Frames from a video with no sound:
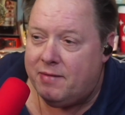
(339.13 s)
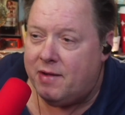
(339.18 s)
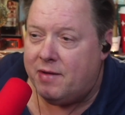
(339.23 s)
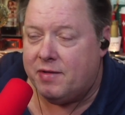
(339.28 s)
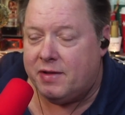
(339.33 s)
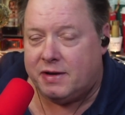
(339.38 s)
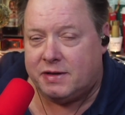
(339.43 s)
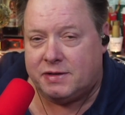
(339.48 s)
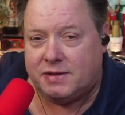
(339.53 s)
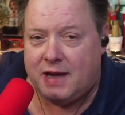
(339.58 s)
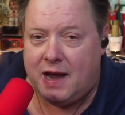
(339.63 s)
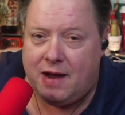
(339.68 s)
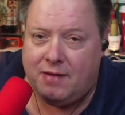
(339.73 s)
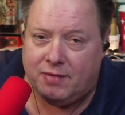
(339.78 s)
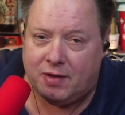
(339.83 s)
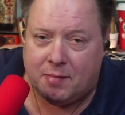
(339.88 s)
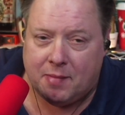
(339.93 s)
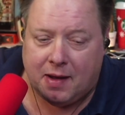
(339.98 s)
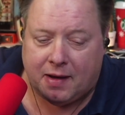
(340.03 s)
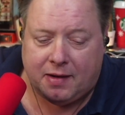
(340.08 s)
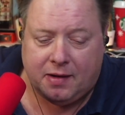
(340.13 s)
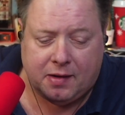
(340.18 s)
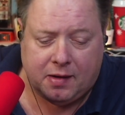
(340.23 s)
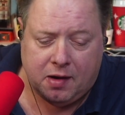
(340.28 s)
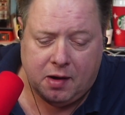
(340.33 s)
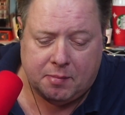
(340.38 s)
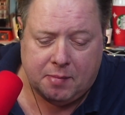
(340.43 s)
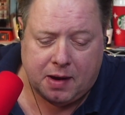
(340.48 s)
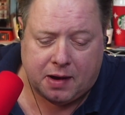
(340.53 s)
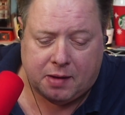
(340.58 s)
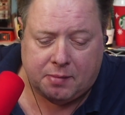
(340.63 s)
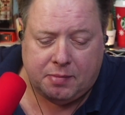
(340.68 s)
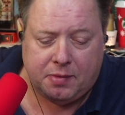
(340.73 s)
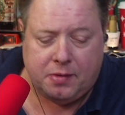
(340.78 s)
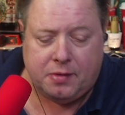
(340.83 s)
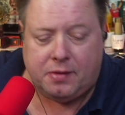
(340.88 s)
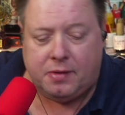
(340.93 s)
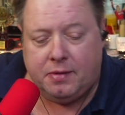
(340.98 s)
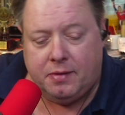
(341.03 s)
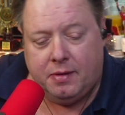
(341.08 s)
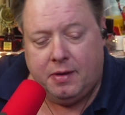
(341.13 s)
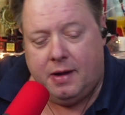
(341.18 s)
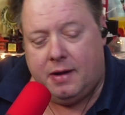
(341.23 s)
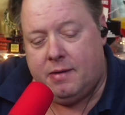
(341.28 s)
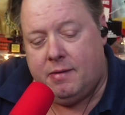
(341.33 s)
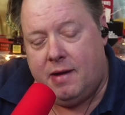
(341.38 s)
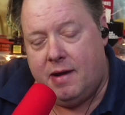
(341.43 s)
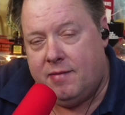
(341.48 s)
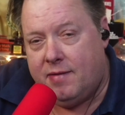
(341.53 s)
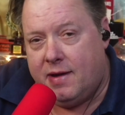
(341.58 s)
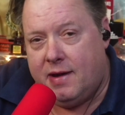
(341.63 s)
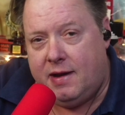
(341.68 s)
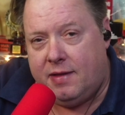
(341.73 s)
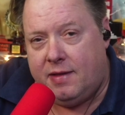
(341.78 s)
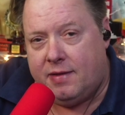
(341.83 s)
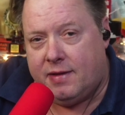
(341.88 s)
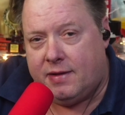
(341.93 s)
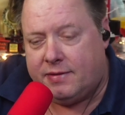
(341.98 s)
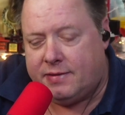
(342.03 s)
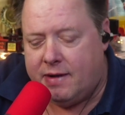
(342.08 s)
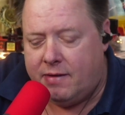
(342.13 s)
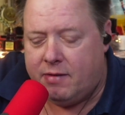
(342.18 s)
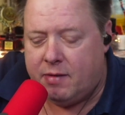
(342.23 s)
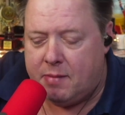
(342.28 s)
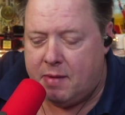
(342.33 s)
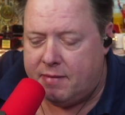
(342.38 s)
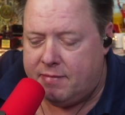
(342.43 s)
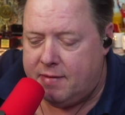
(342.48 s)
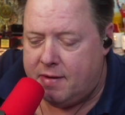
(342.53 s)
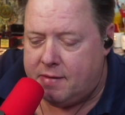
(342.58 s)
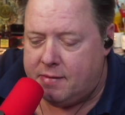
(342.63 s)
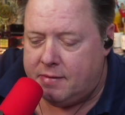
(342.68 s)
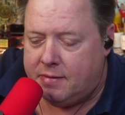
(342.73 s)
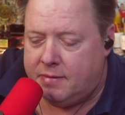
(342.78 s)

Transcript: I mean, I've got everything saved on my computer. I don't have anything saved on my